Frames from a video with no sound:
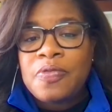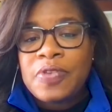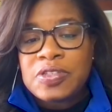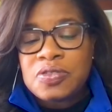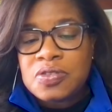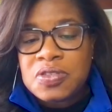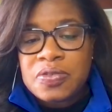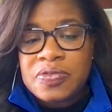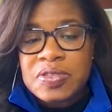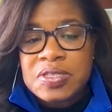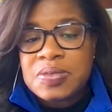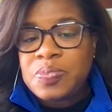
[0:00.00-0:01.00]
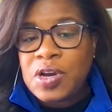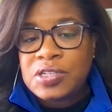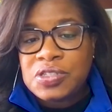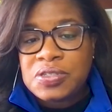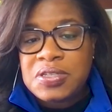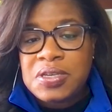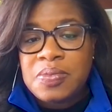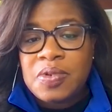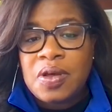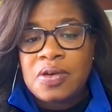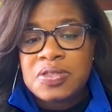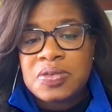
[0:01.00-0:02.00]
professional services project project team
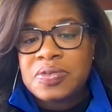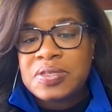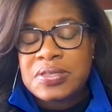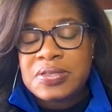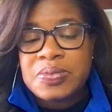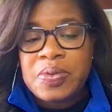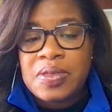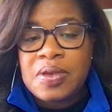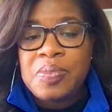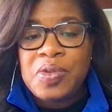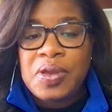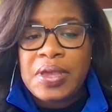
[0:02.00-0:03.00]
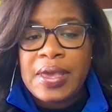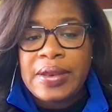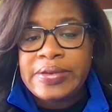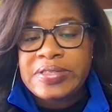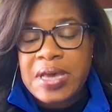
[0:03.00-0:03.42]
will also assist with communicating